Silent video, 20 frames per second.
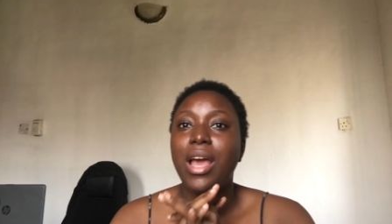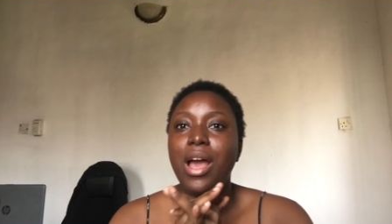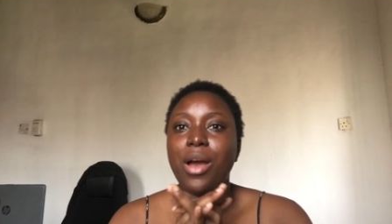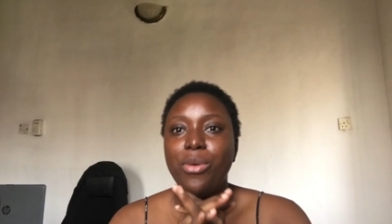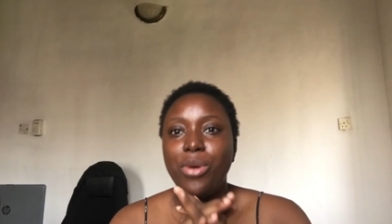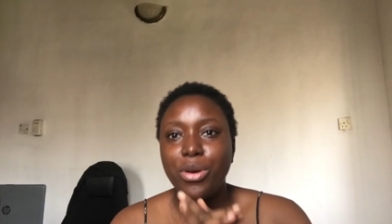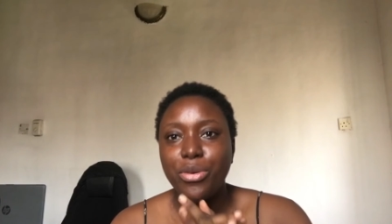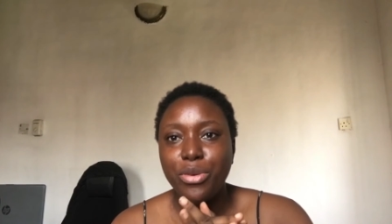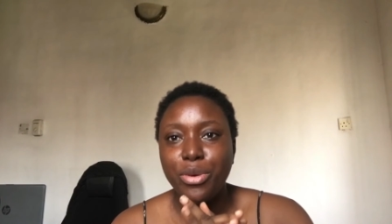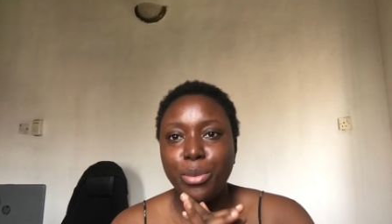I
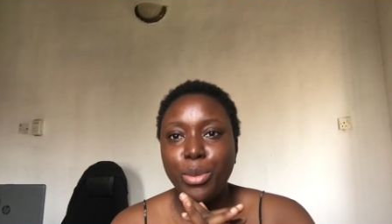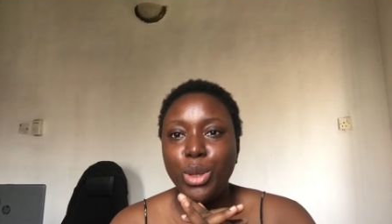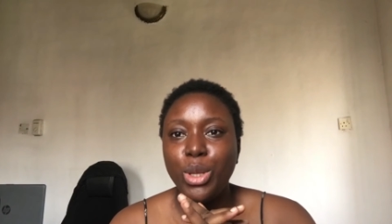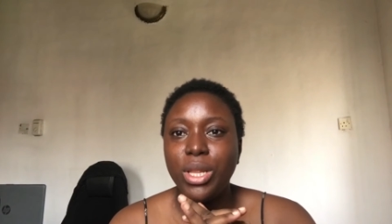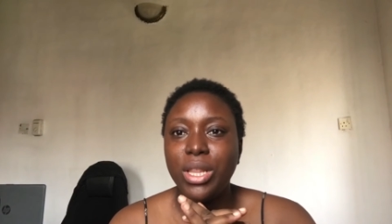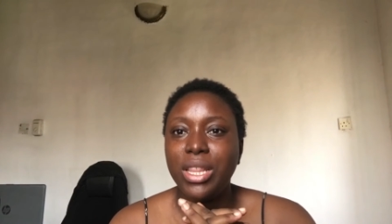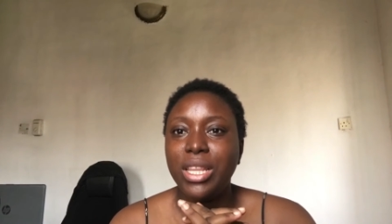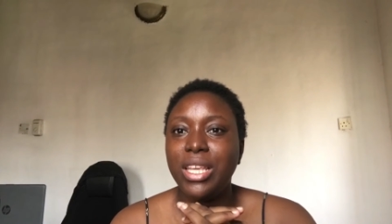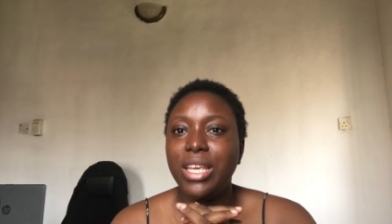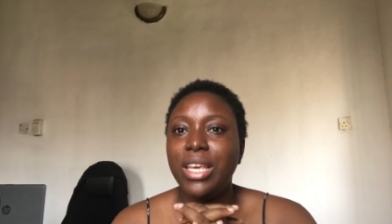work
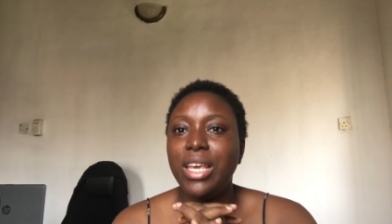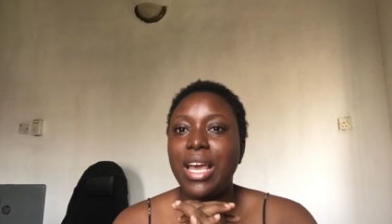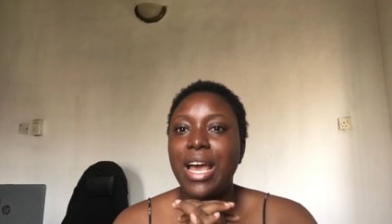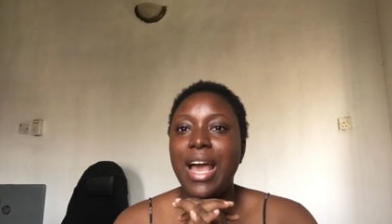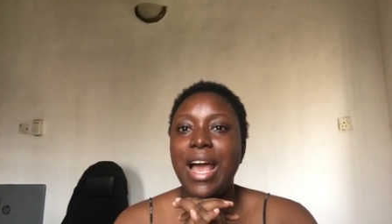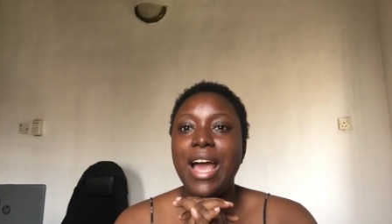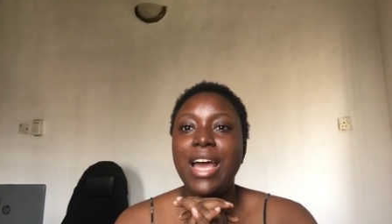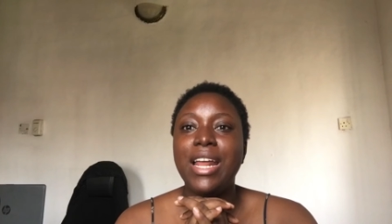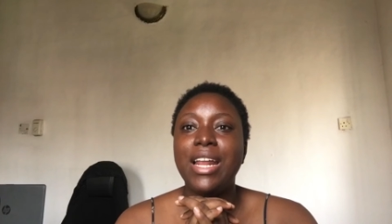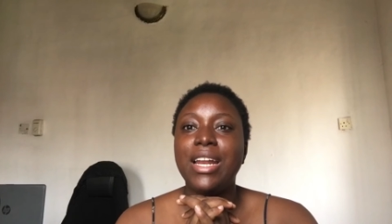remotely
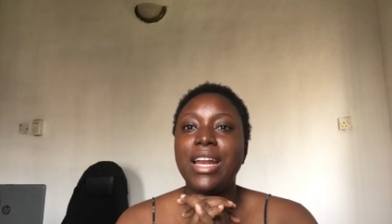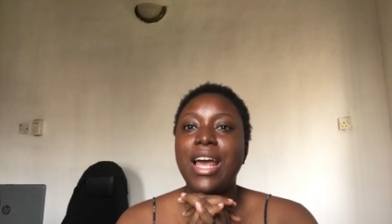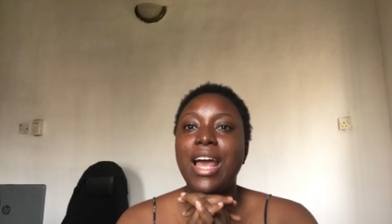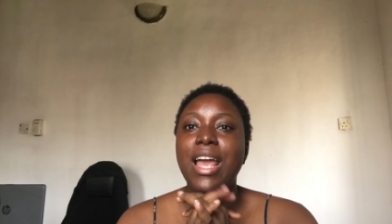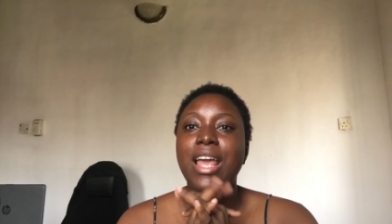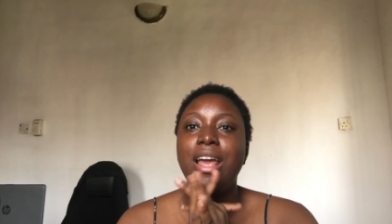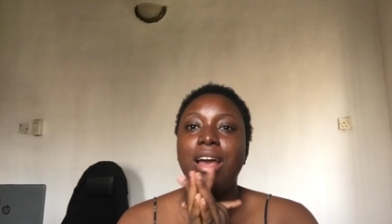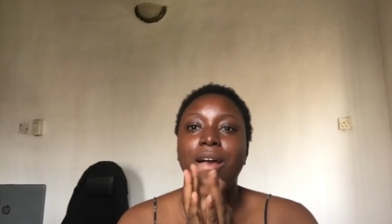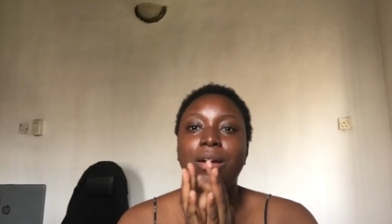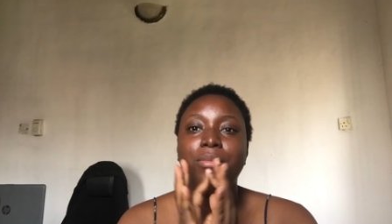and I
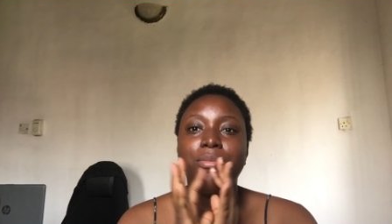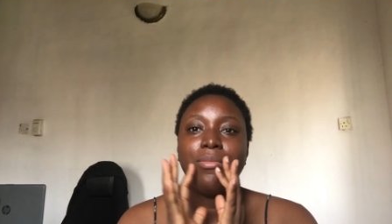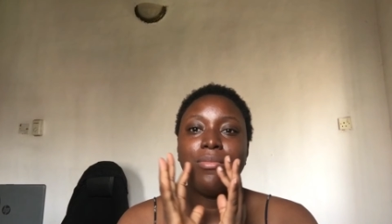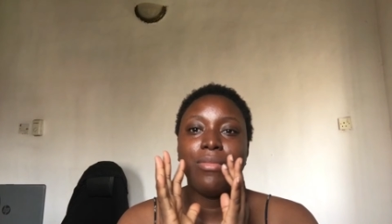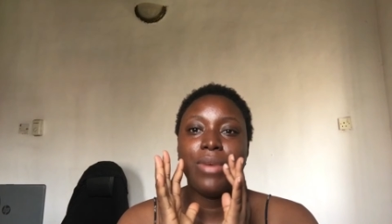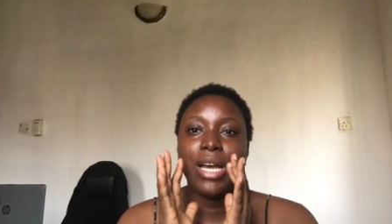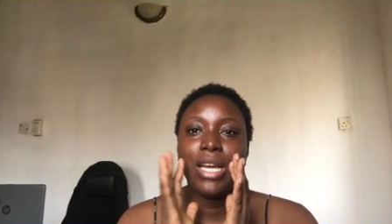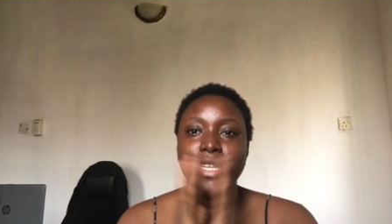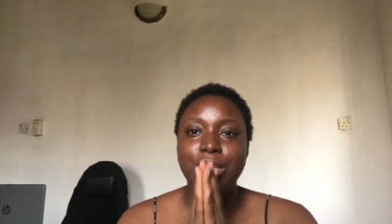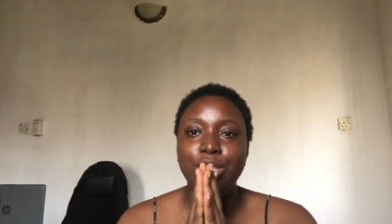am
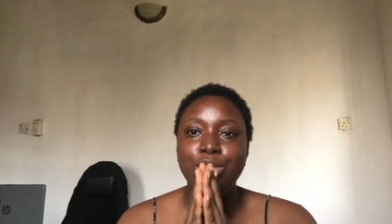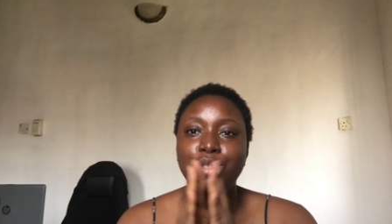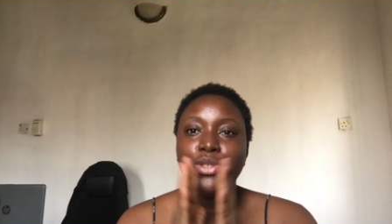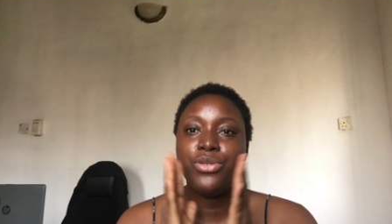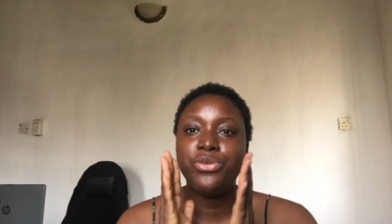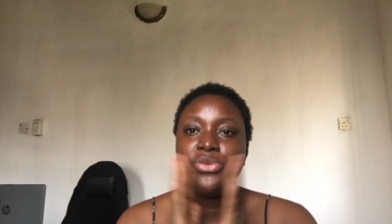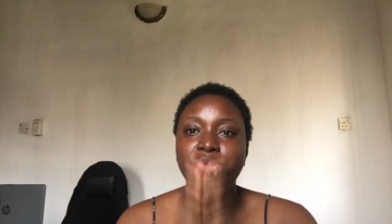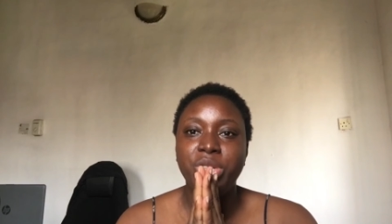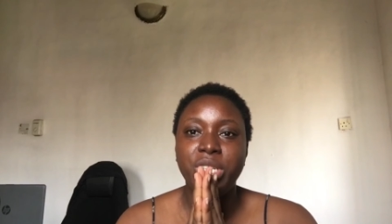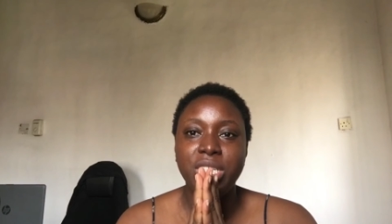an
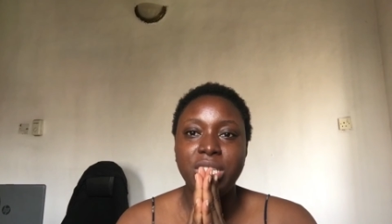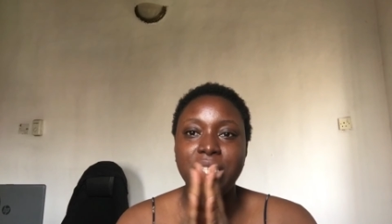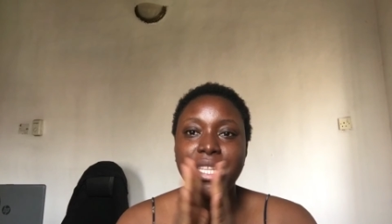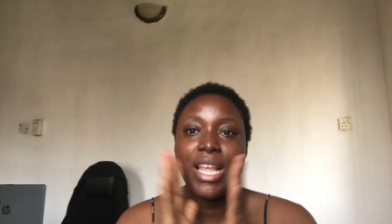introvert.